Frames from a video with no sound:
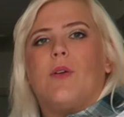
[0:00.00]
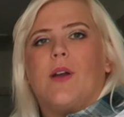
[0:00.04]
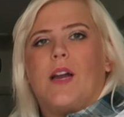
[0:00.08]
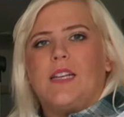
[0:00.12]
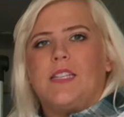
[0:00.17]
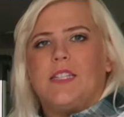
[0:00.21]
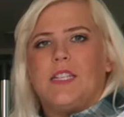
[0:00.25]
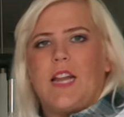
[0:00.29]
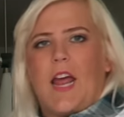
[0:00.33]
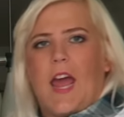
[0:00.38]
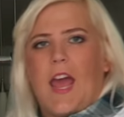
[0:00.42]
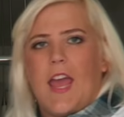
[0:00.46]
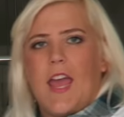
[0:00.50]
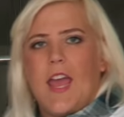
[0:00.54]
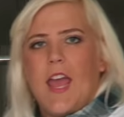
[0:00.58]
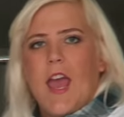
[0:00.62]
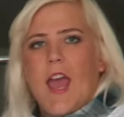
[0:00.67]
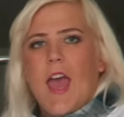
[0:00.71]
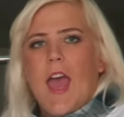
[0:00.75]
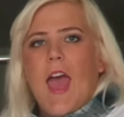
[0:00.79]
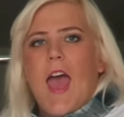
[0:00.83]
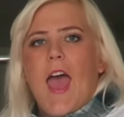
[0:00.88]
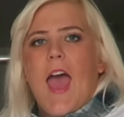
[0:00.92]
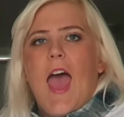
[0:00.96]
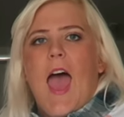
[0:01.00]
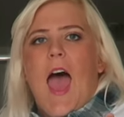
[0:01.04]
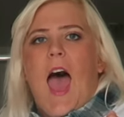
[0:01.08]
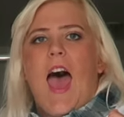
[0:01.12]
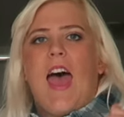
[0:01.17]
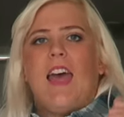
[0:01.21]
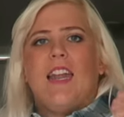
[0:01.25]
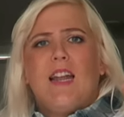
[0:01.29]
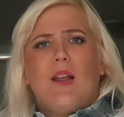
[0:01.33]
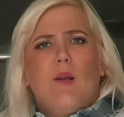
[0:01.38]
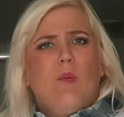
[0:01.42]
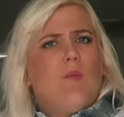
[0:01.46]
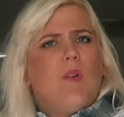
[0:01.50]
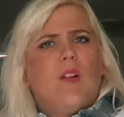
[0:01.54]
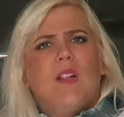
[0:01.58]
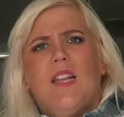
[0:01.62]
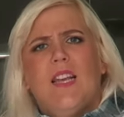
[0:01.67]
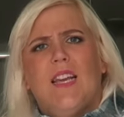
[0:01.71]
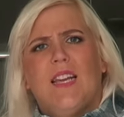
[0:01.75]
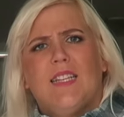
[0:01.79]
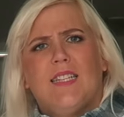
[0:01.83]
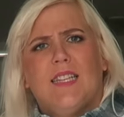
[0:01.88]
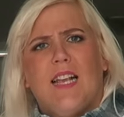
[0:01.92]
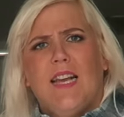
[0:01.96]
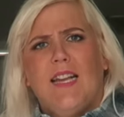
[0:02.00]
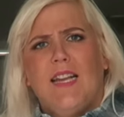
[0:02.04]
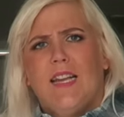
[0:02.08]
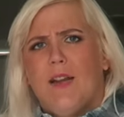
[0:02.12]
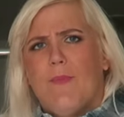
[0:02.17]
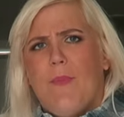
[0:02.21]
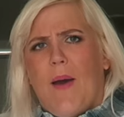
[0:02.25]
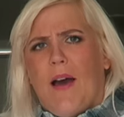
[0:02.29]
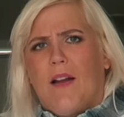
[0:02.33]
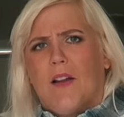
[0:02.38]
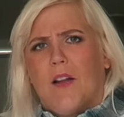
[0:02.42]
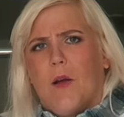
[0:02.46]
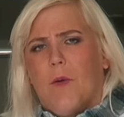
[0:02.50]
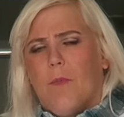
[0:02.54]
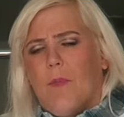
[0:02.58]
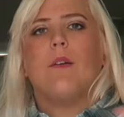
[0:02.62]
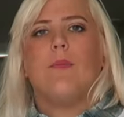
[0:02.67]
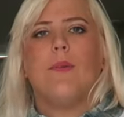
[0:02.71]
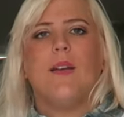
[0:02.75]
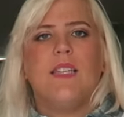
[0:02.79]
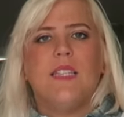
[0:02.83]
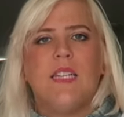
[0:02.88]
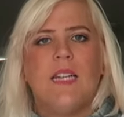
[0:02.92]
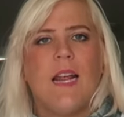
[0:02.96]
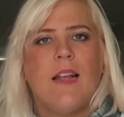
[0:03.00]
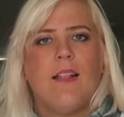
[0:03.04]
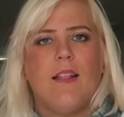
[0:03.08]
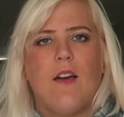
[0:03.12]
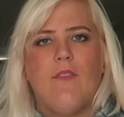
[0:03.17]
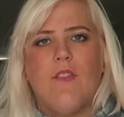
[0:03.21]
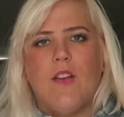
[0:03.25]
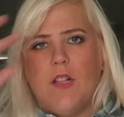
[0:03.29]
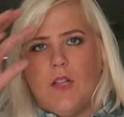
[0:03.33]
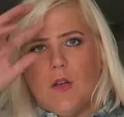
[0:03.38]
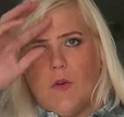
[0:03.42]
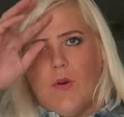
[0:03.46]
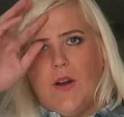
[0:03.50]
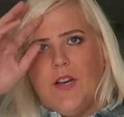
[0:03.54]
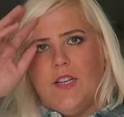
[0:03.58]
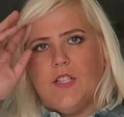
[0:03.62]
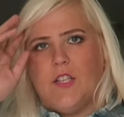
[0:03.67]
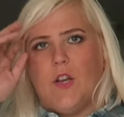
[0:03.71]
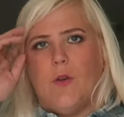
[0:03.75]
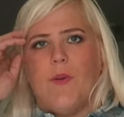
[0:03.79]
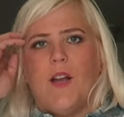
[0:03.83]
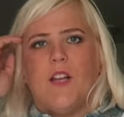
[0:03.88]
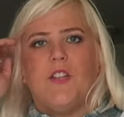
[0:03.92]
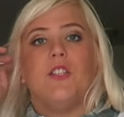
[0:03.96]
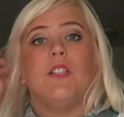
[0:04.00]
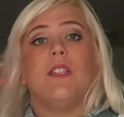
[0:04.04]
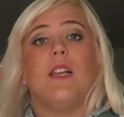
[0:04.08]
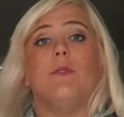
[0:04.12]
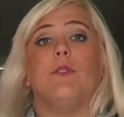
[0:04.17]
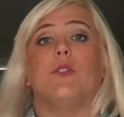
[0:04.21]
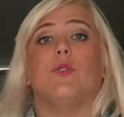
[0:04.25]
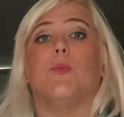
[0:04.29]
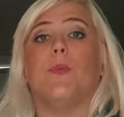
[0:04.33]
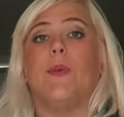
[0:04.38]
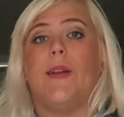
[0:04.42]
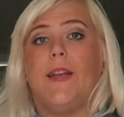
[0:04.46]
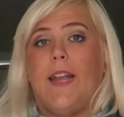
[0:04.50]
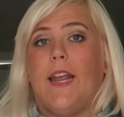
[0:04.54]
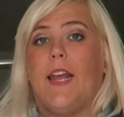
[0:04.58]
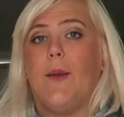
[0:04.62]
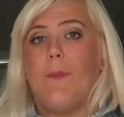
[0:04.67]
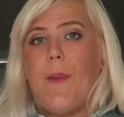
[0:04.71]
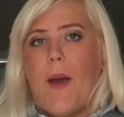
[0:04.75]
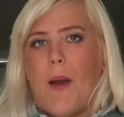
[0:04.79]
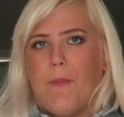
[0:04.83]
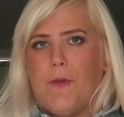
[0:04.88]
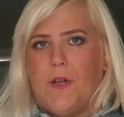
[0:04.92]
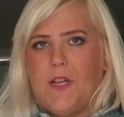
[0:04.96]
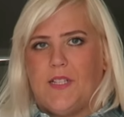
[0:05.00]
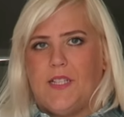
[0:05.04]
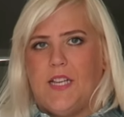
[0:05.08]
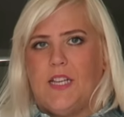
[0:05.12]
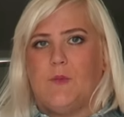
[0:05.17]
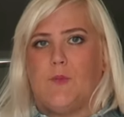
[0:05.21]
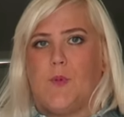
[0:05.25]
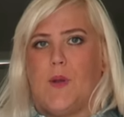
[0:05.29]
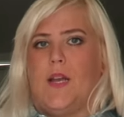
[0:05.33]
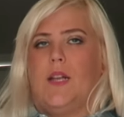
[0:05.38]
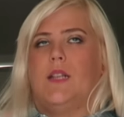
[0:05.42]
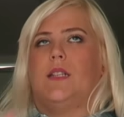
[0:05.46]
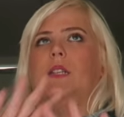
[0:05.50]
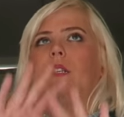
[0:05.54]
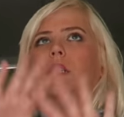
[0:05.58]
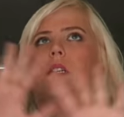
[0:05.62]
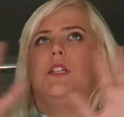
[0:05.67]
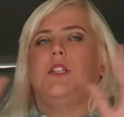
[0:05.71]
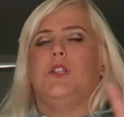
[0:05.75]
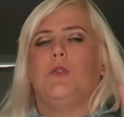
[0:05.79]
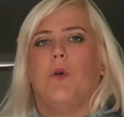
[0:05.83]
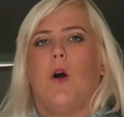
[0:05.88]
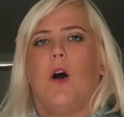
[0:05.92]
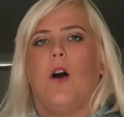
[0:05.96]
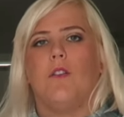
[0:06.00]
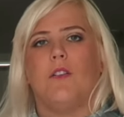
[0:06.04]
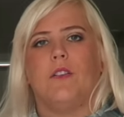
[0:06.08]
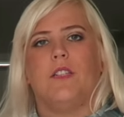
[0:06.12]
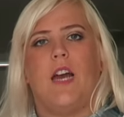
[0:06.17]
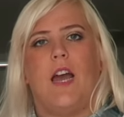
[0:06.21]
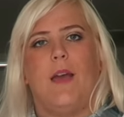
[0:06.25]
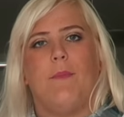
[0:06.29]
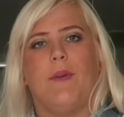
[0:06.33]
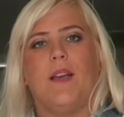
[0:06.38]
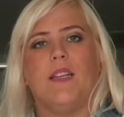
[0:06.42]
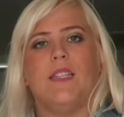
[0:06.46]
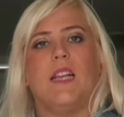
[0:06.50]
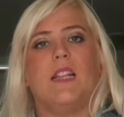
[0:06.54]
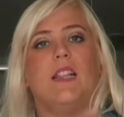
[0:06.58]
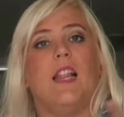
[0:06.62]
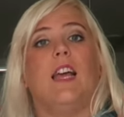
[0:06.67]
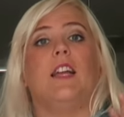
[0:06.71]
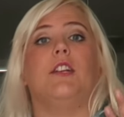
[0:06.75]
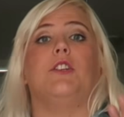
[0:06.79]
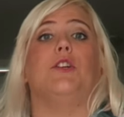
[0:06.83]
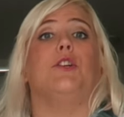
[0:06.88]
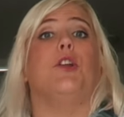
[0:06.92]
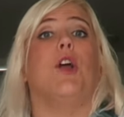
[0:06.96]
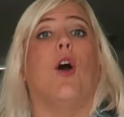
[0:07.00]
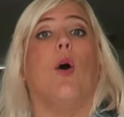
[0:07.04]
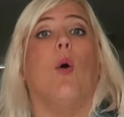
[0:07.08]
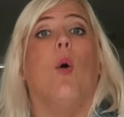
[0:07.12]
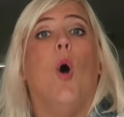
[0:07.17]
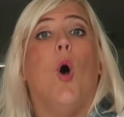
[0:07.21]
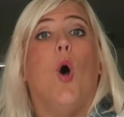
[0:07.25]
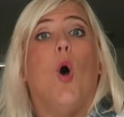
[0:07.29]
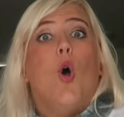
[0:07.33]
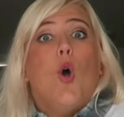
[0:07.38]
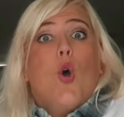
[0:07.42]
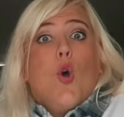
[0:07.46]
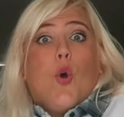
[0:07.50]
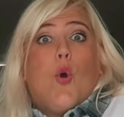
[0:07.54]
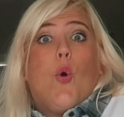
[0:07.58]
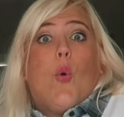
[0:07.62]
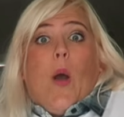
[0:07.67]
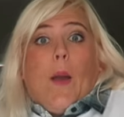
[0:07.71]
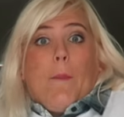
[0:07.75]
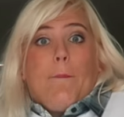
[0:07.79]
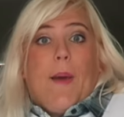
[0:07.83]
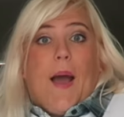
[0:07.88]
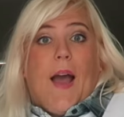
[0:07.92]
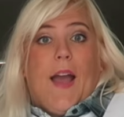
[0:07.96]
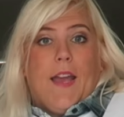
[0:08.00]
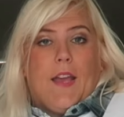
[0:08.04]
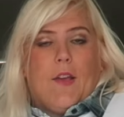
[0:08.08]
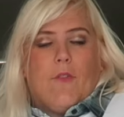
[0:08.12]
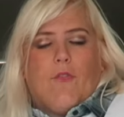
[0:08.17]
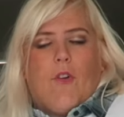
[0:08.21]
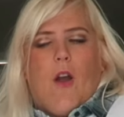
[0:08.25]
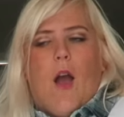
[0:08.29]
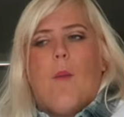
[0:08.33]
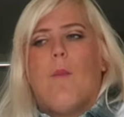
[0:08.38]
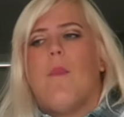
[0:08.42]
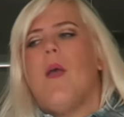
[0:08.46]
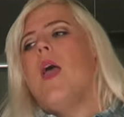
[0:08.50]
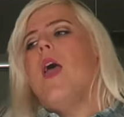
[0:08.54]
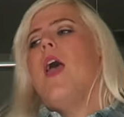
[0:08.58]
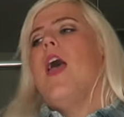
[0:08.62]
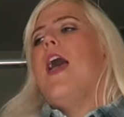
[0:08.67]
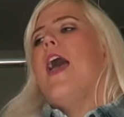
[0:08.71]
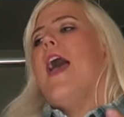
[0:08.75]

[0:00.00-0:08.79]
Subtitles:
you guys today, and I'm really excited about them. The reason I love Eloquii so much is I was reading about plus size brands, as I do all the time, because I like to know who I'm buying from.